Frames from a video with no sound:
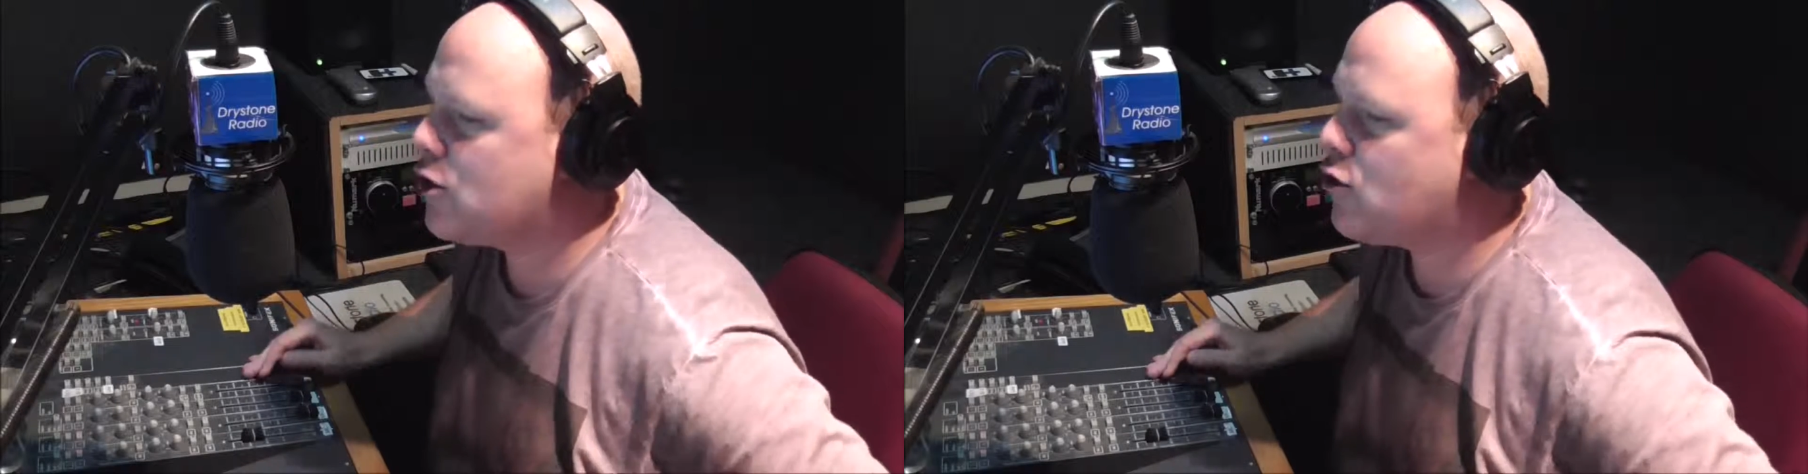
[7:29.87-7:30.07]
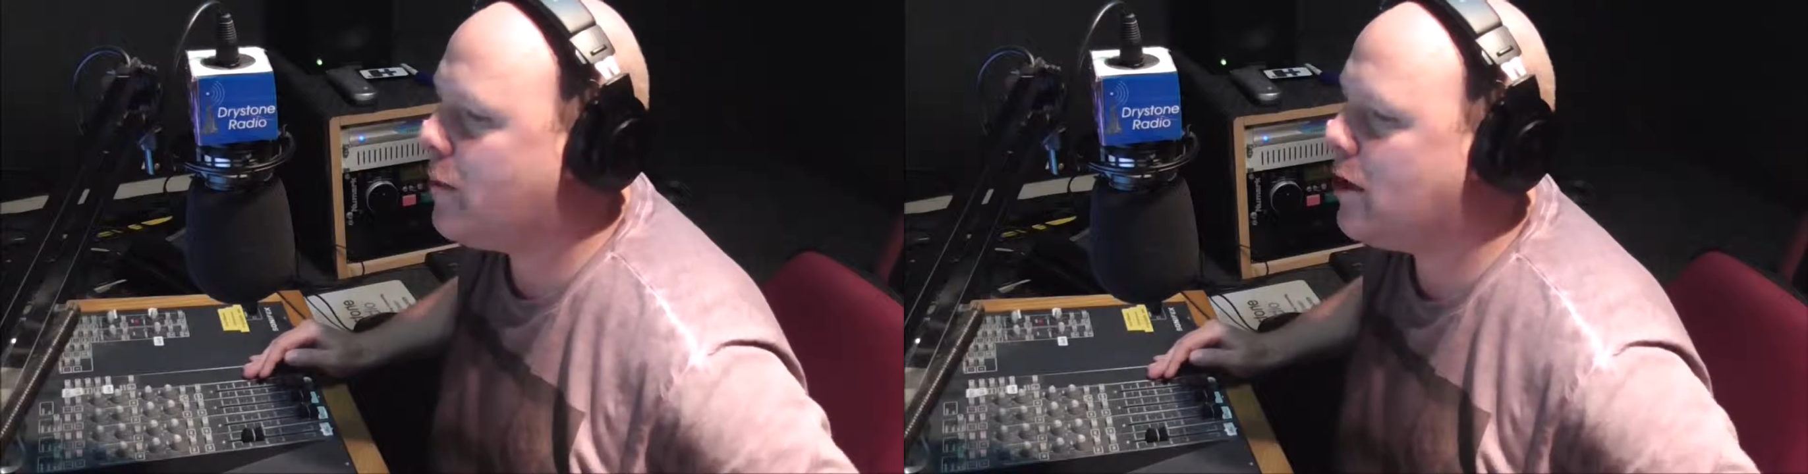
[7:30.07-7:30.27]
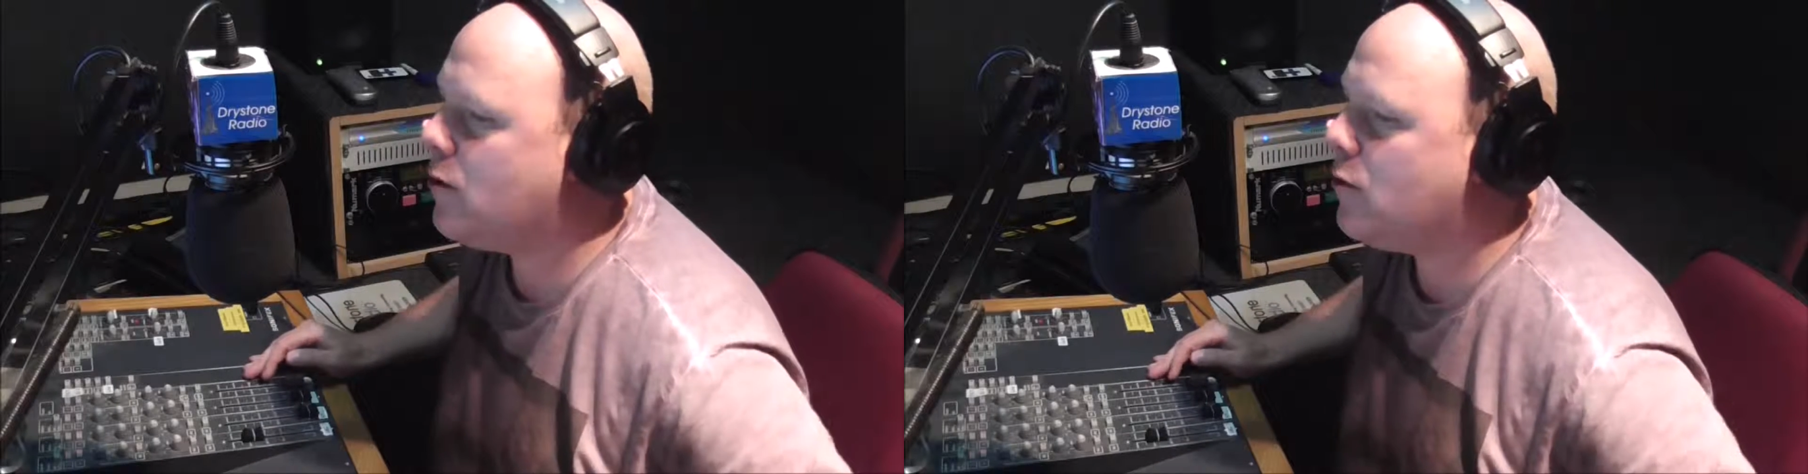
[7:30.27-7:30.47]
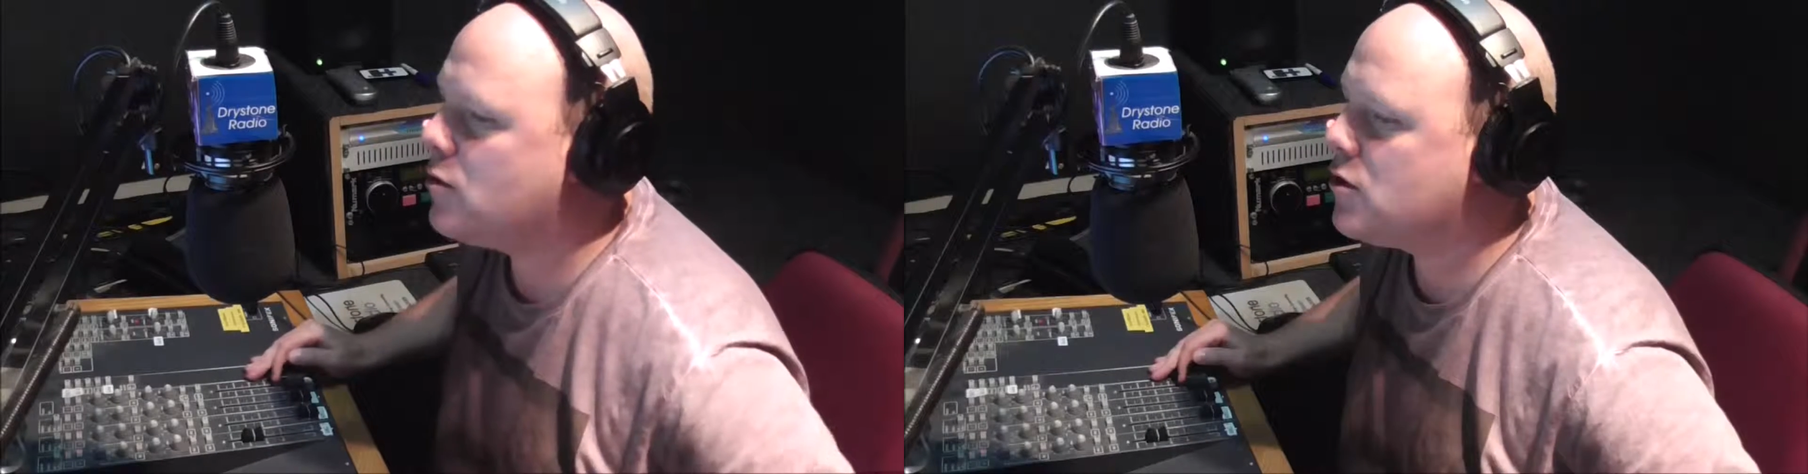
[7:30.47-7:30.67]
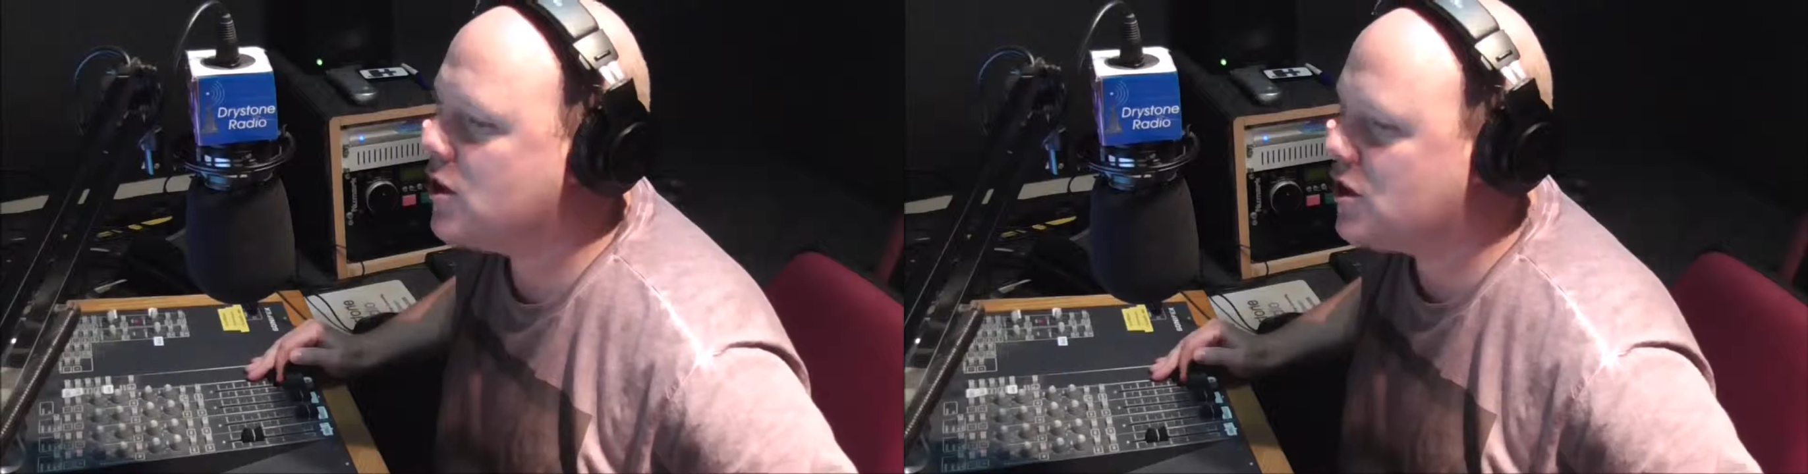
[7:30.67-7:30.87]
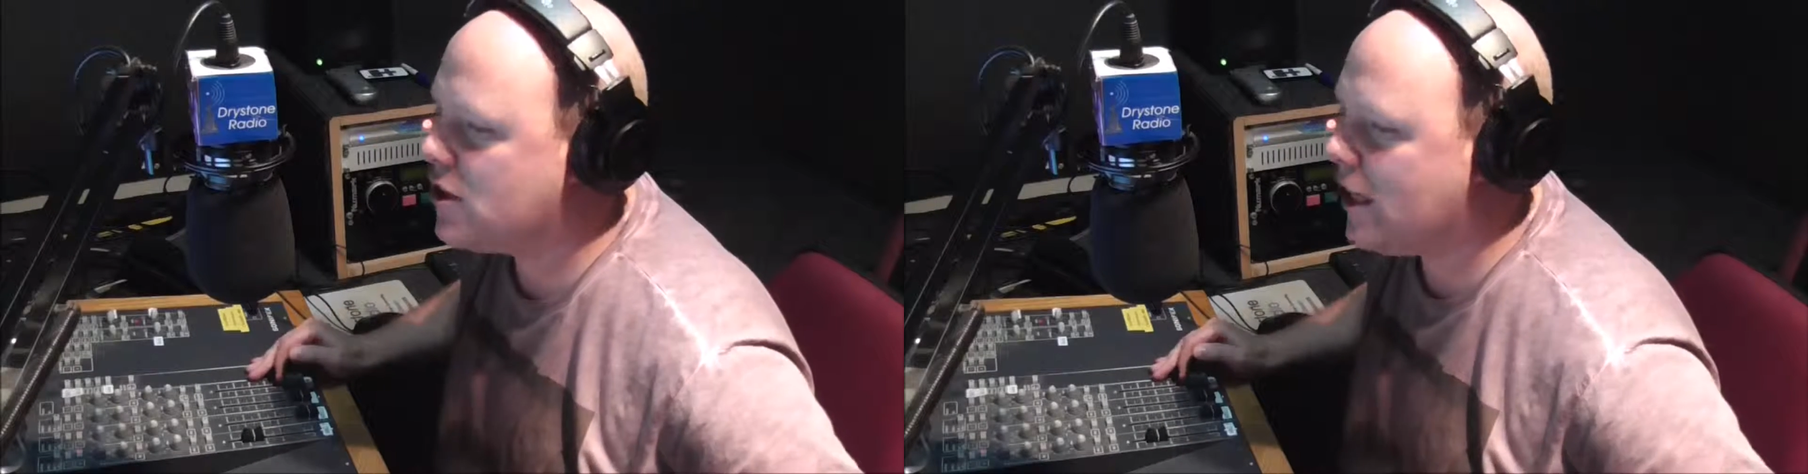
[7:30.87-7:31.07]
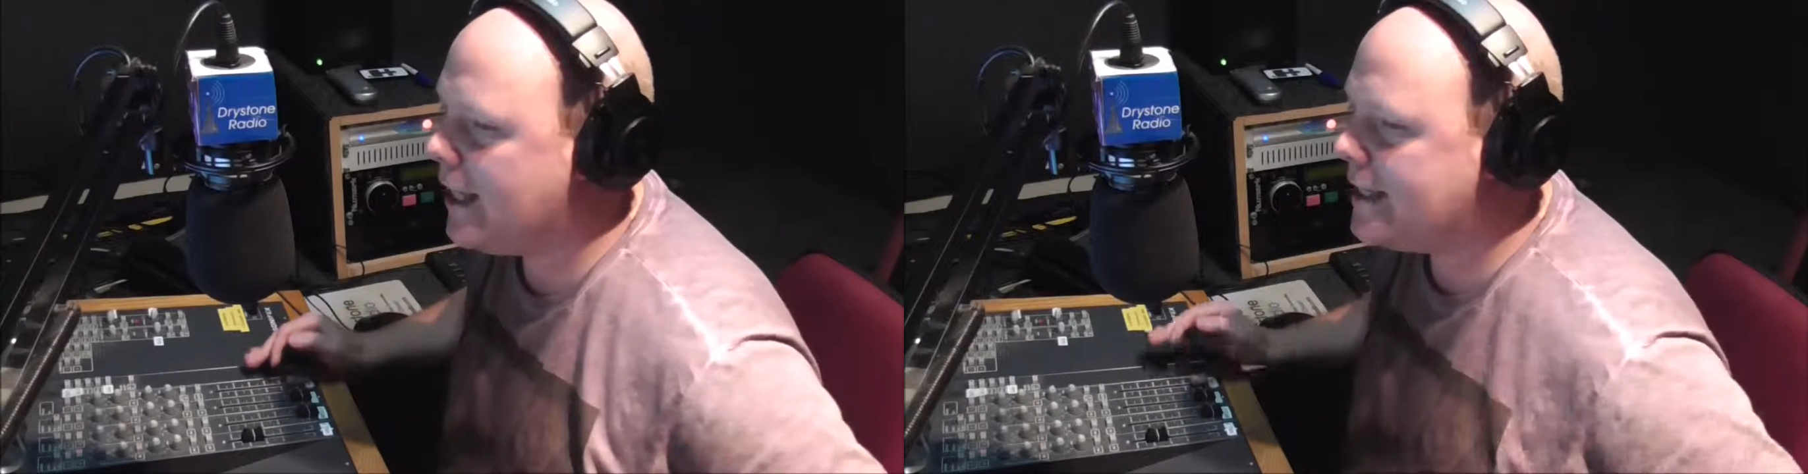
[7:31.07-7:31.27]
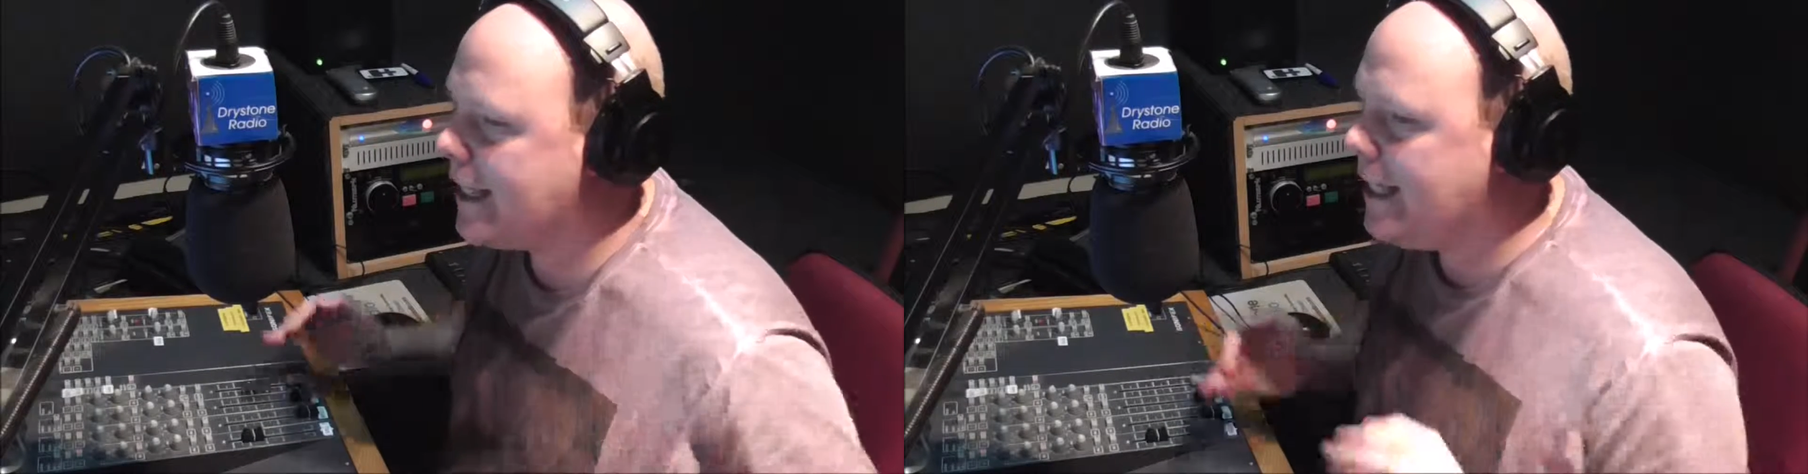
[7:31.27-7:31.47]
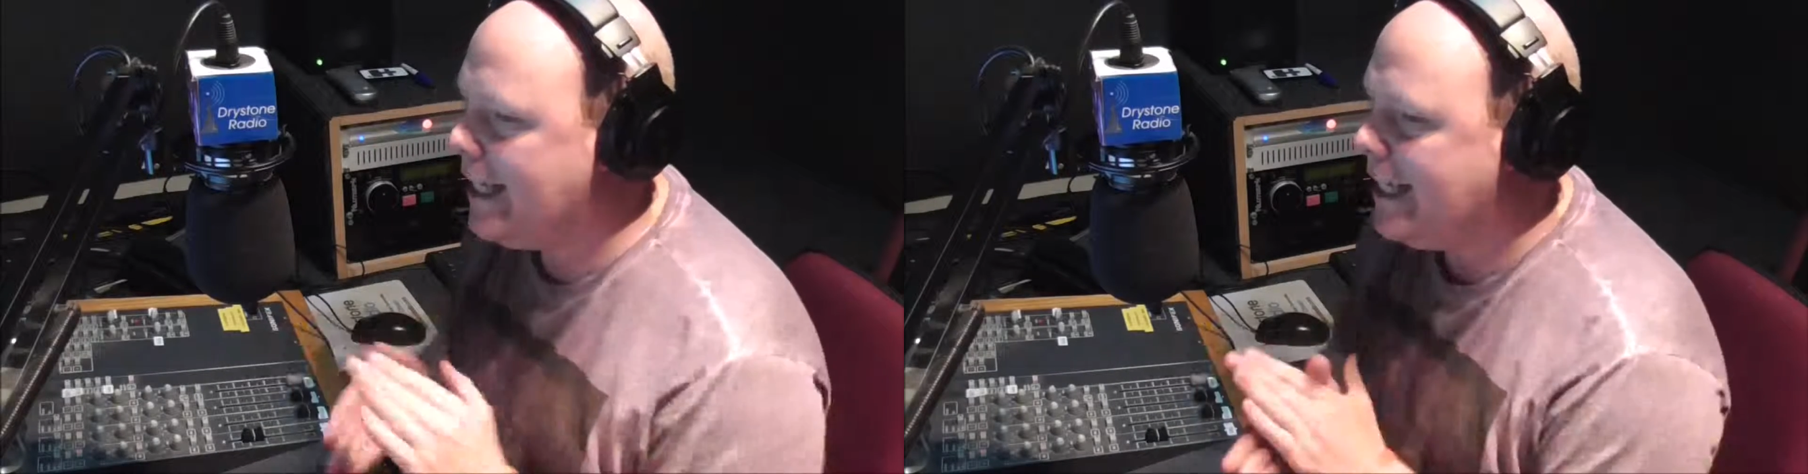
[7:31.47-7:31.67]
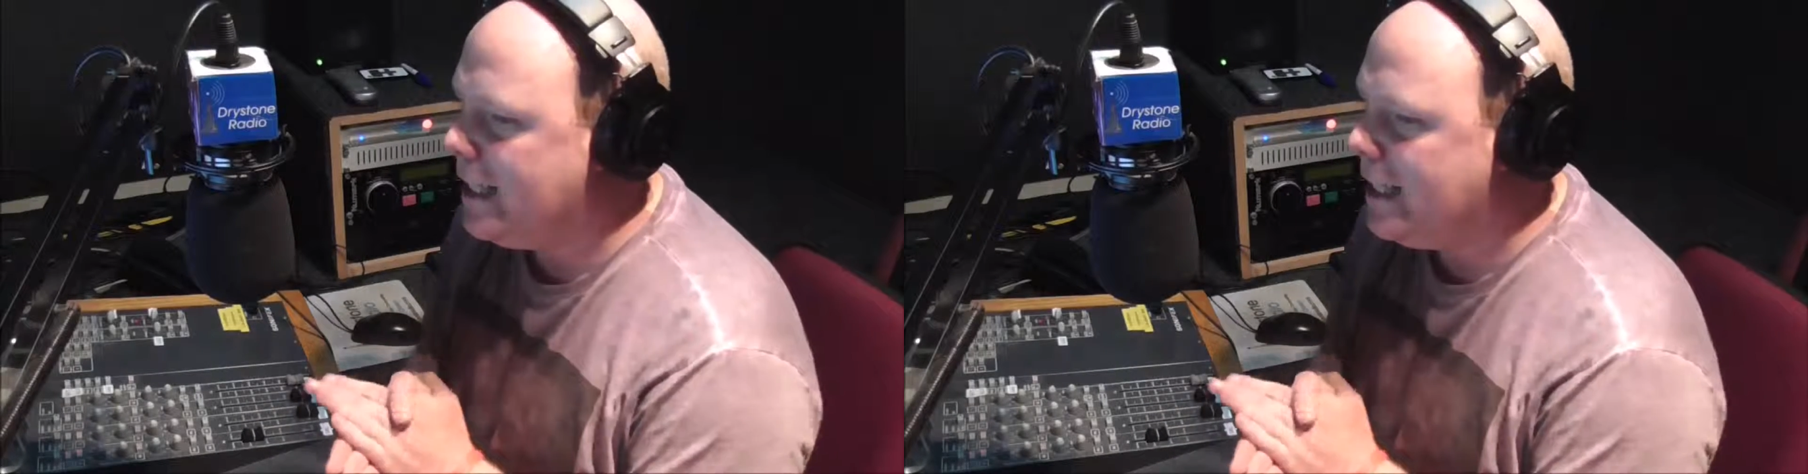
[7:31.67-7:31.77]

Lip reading: Astronomical Society.